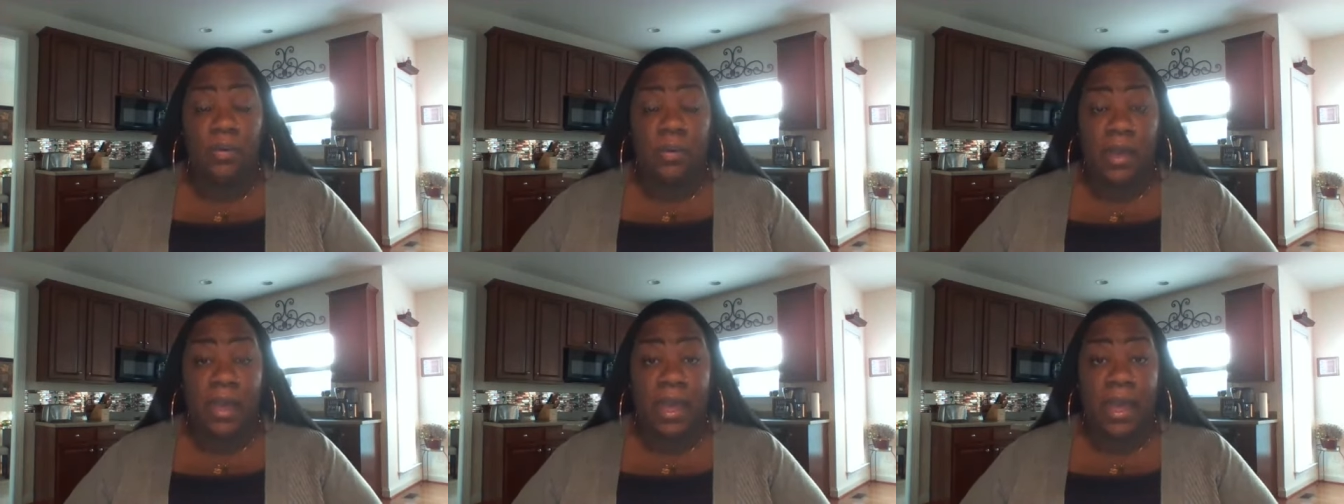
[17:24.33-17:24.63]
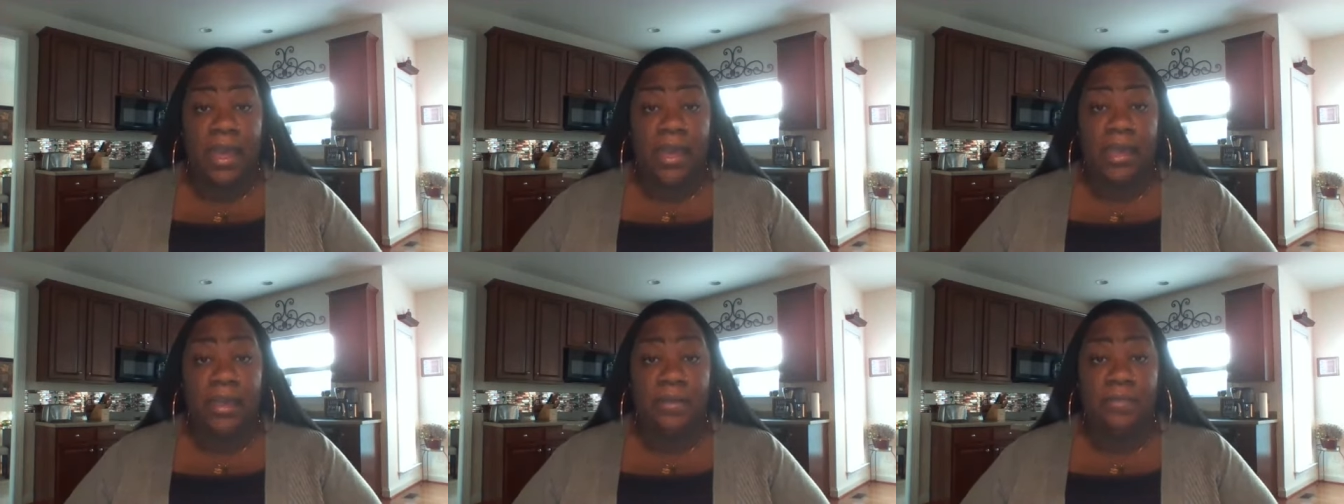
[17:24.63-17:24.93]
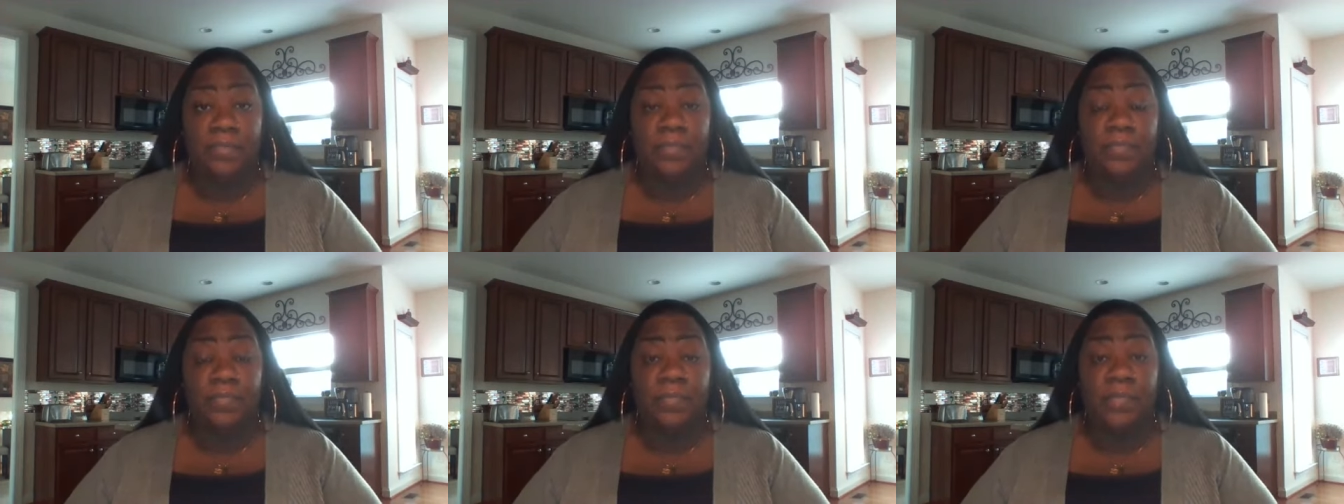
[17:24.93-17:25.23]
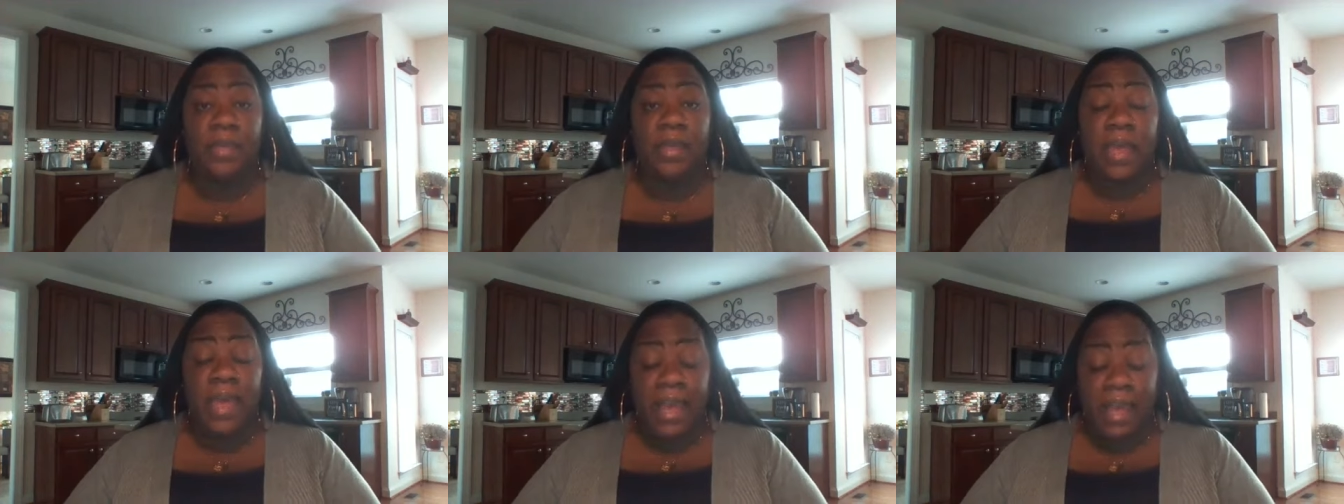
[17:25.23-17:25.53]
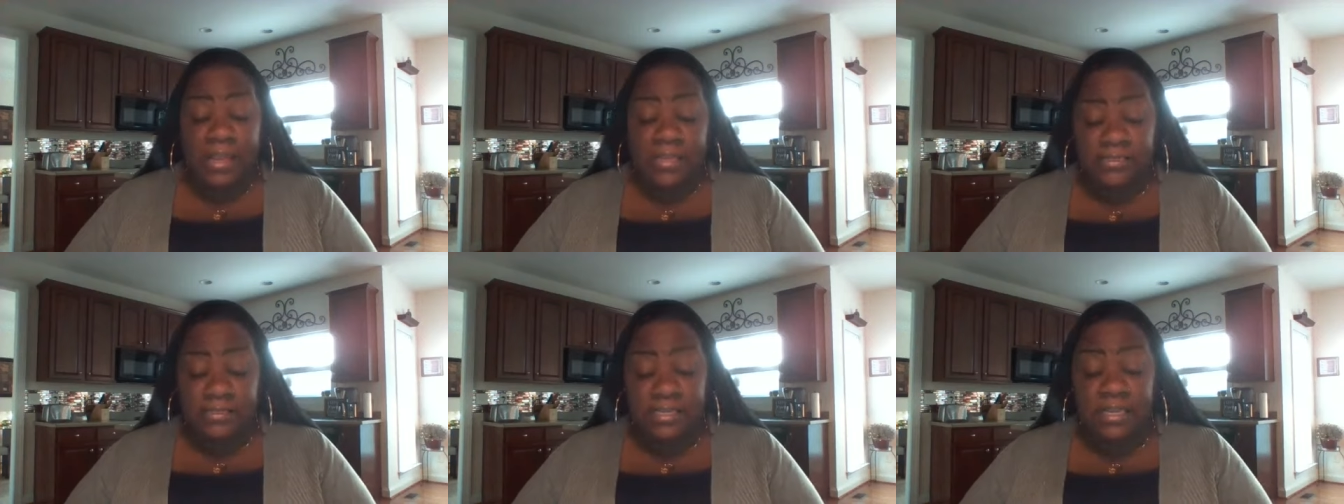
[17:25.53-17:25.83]
Okay?
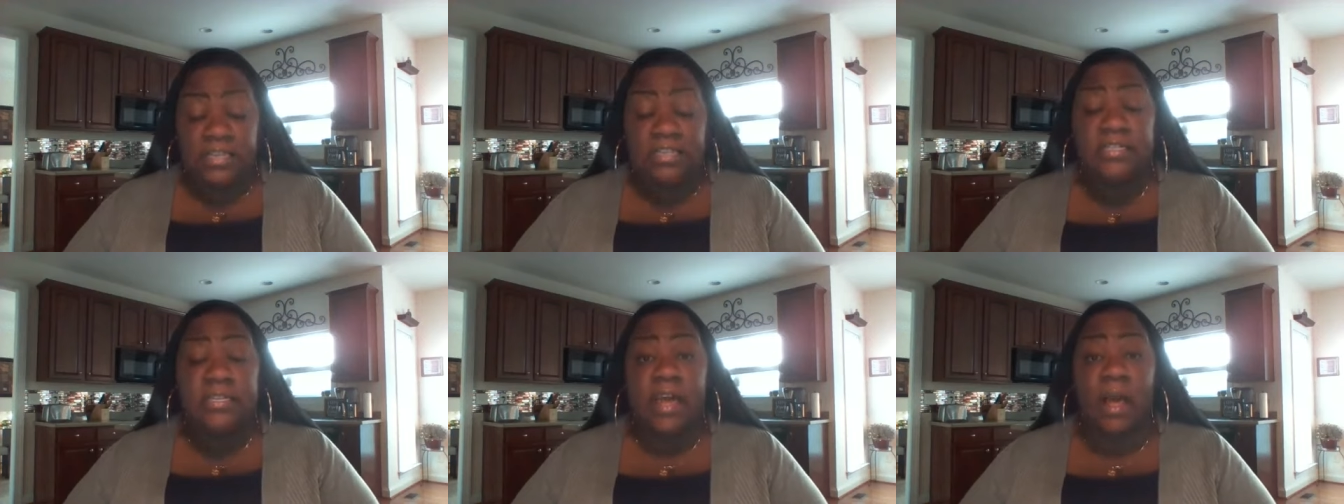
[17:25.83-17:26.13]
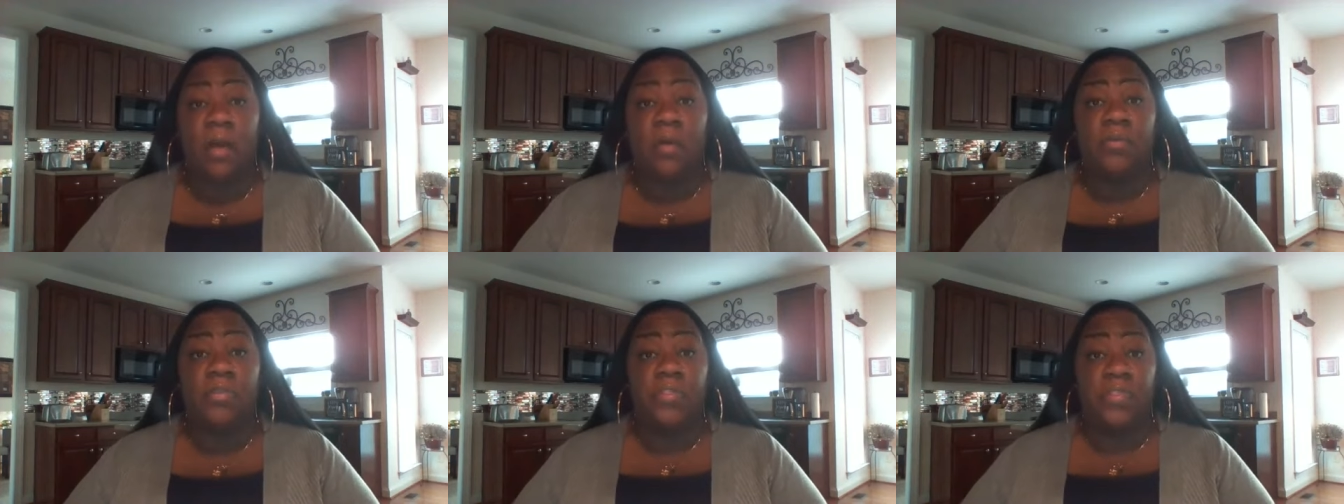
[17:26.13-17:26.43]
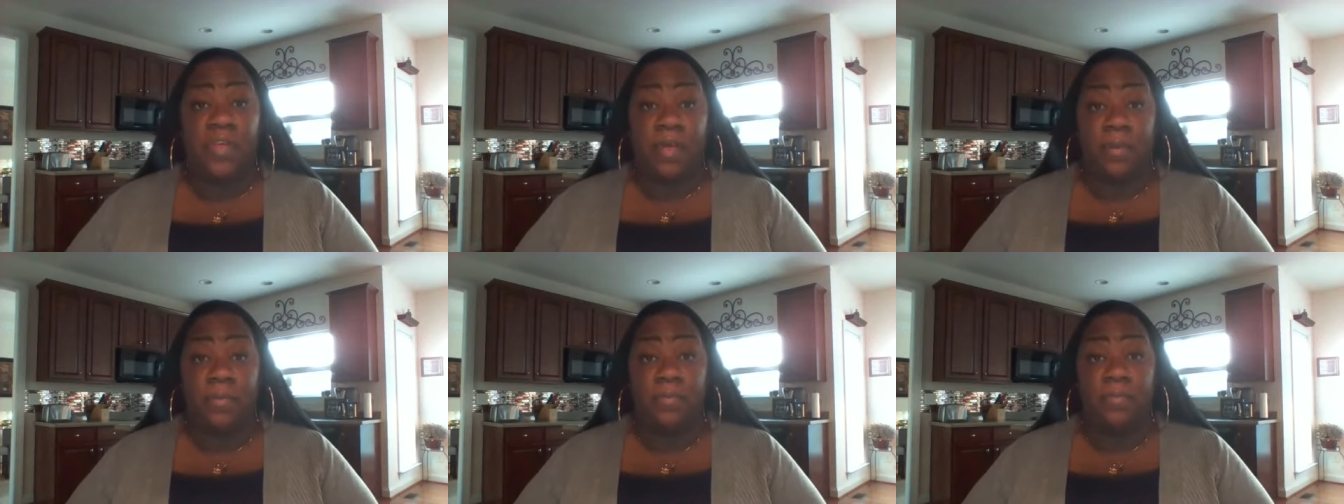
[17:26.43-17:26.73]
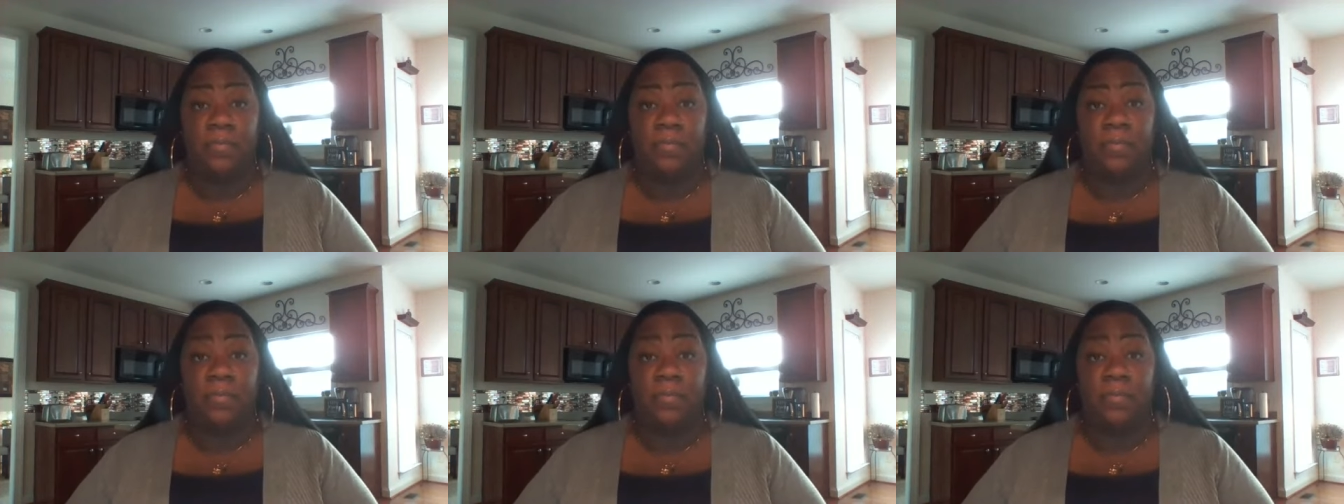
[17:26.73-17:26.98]
He said, tell them,